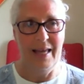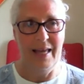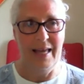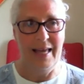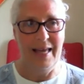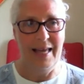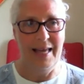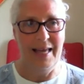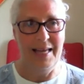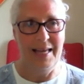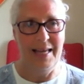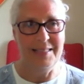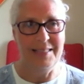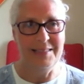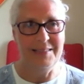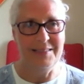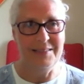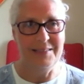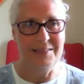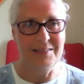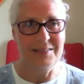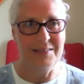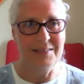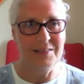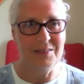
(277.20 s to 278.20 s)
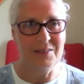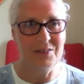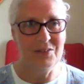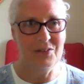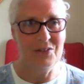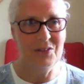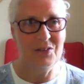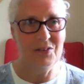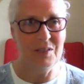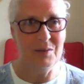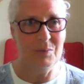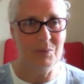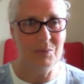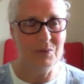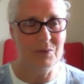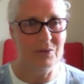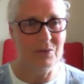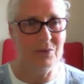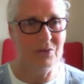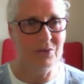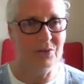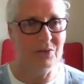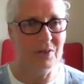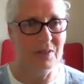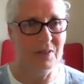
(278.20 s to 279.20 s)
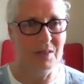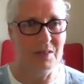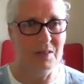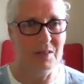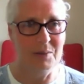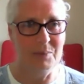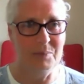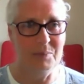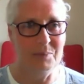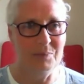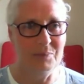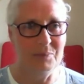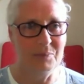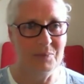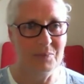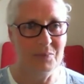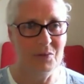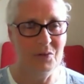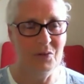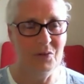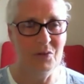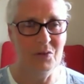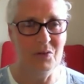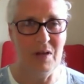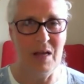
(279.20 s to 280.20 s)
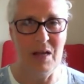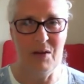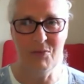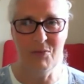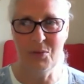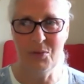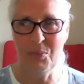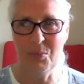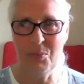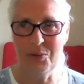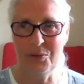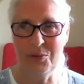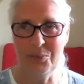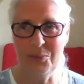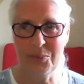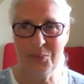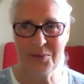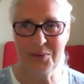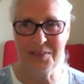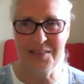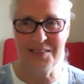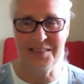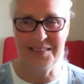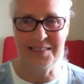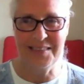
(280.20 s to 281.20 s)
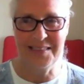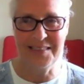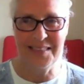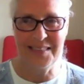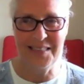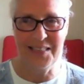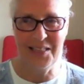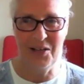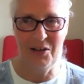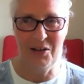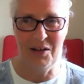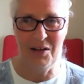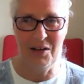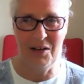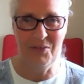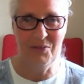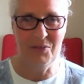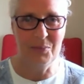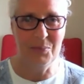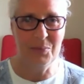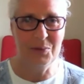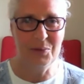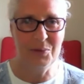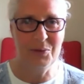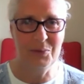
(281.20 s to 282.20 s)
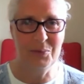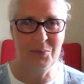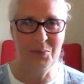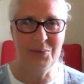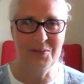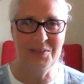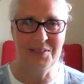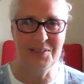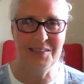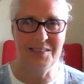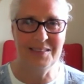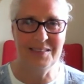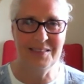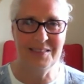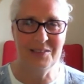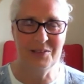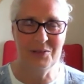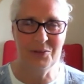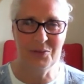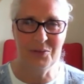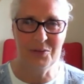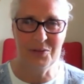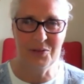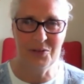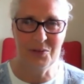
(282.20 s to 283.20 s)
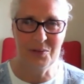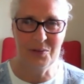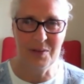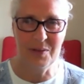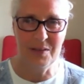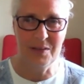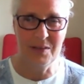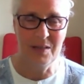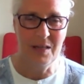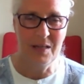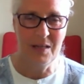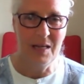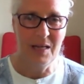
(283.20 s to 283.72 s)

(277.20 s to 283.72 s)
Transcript: And she was, everybody wanted to see her, everybody wanted to talk to her,